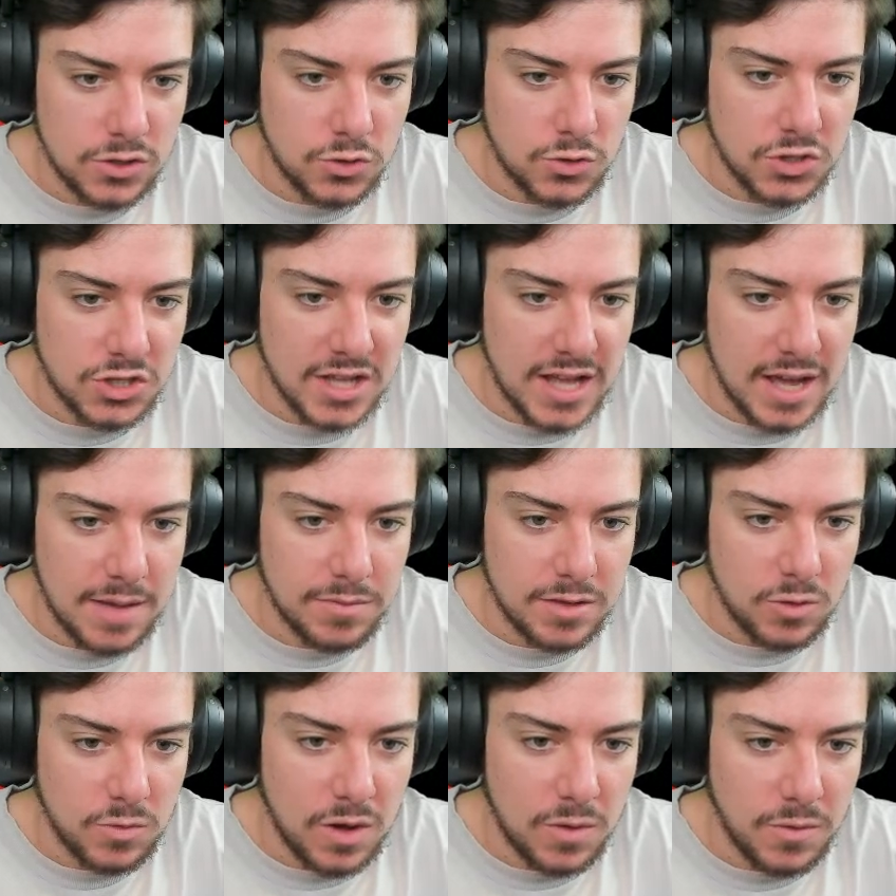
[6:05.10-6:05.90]

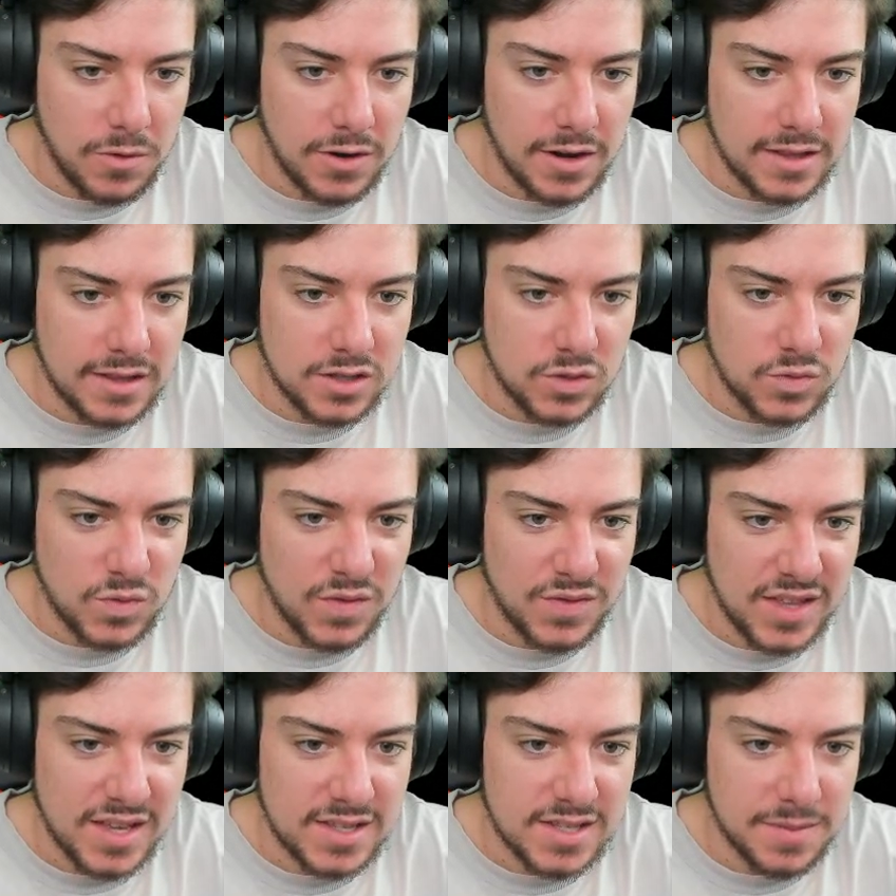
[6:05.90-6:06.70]
sniped it while we were at this
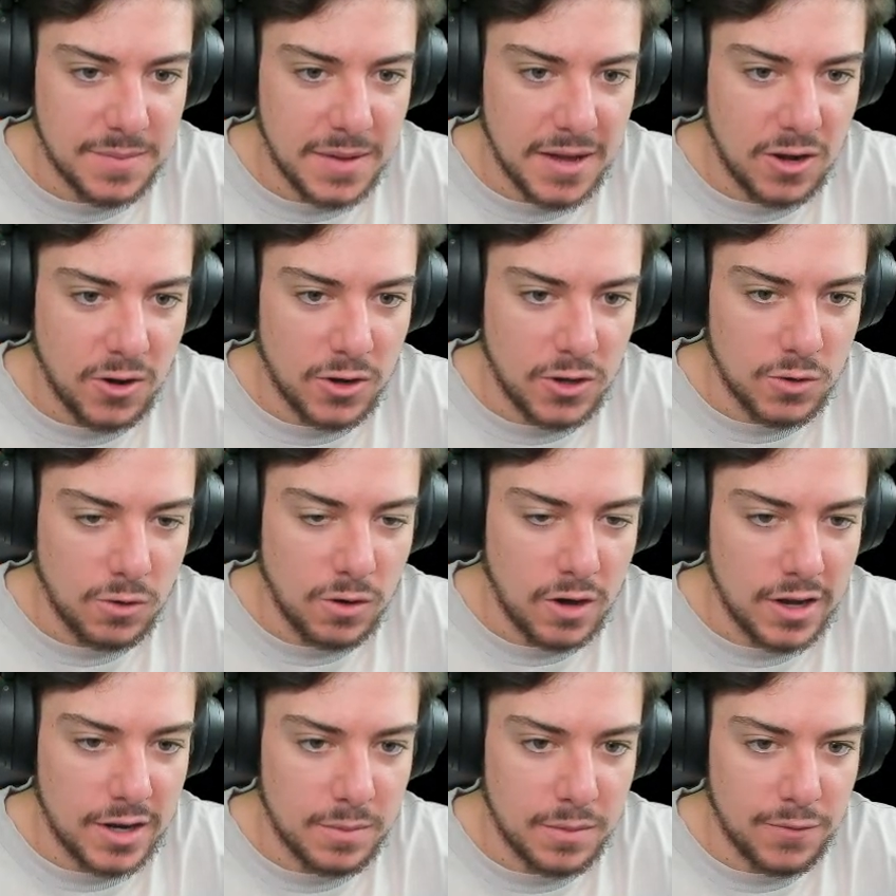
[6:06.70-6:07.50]
50 SMA, or you
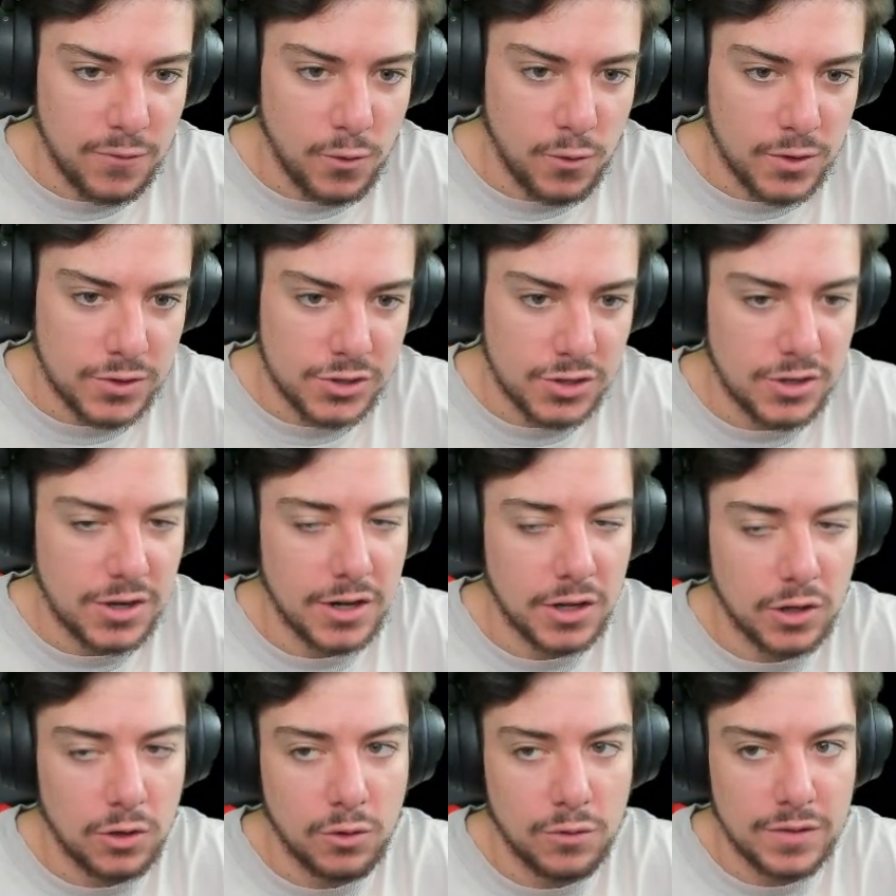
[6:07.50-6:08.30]
caught it before it started
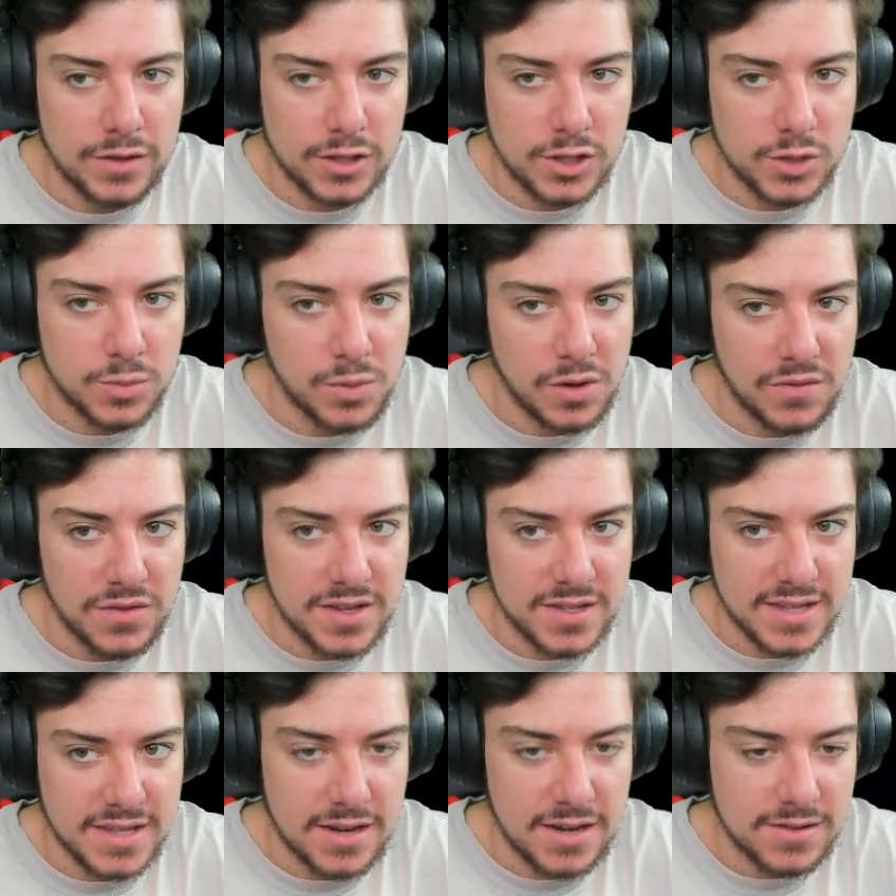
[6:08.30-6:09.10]
engulfing this
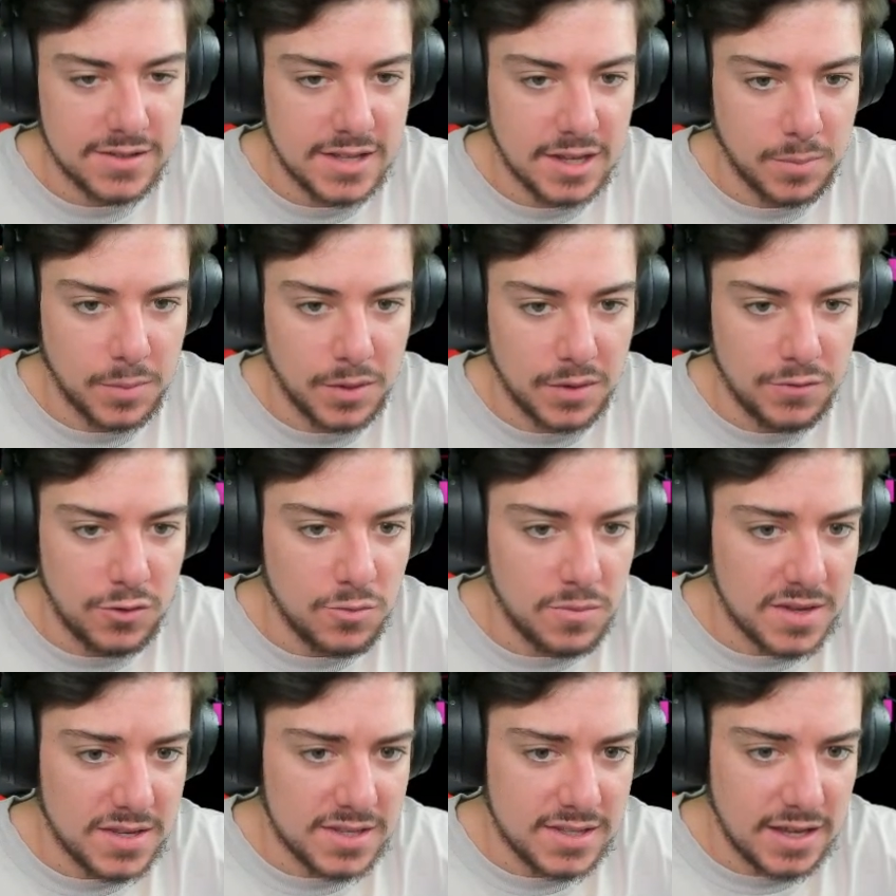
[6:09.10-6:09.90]
previous candlestick. But if
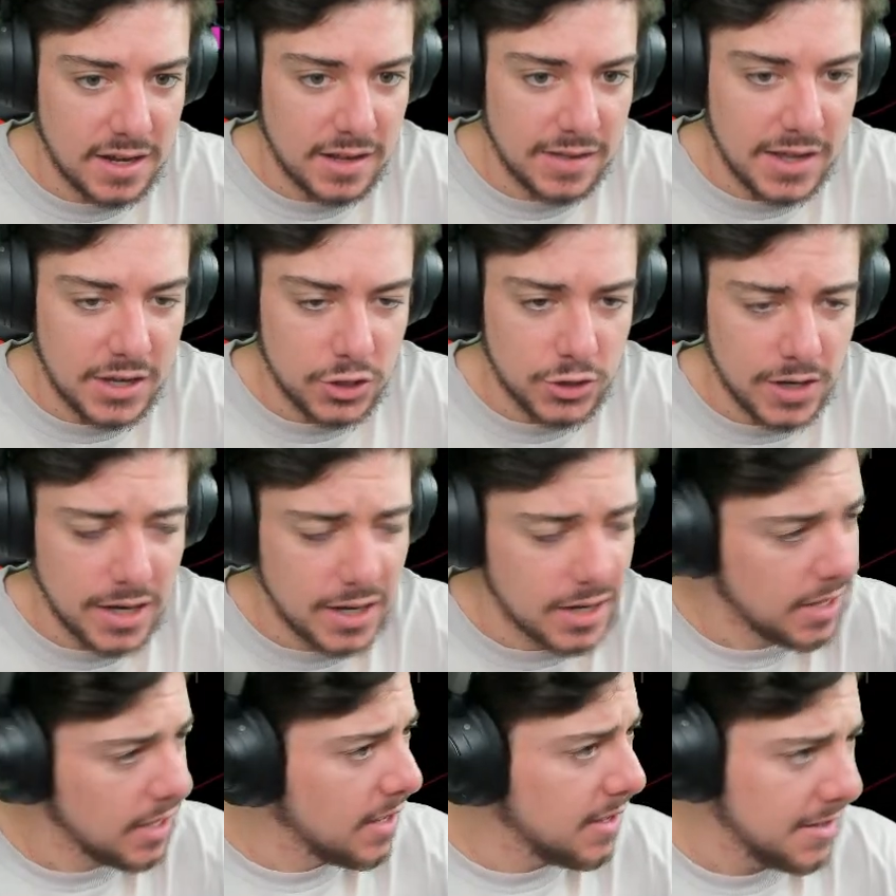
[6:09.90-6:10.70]
you missed out on that
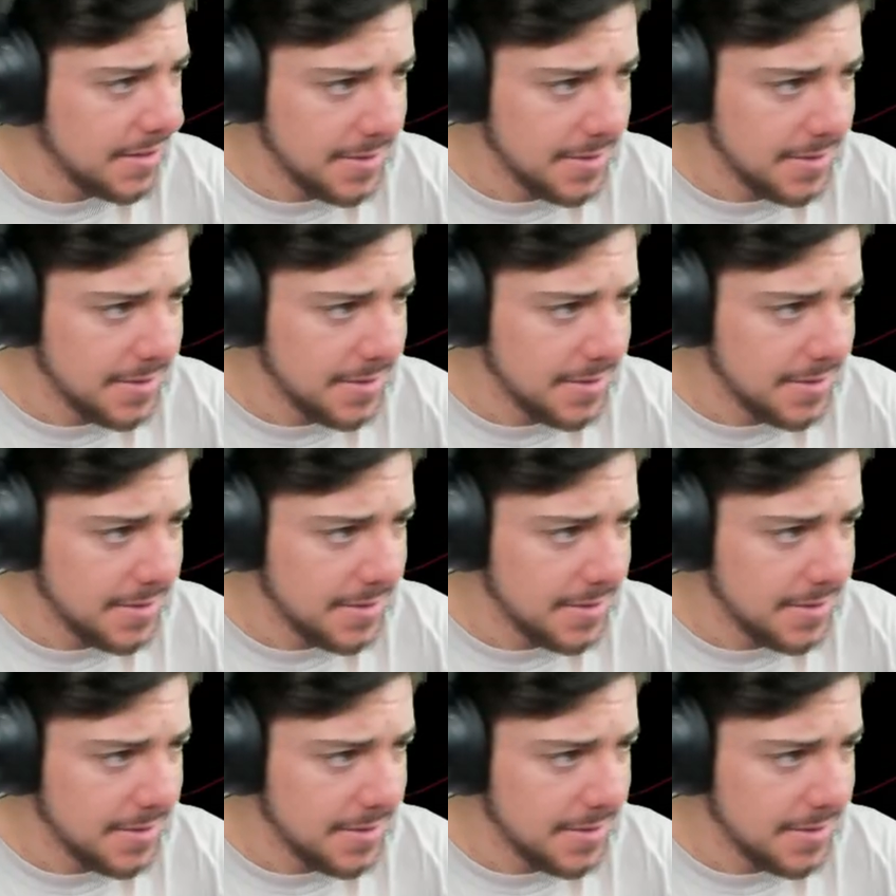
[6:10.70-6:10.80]
trade,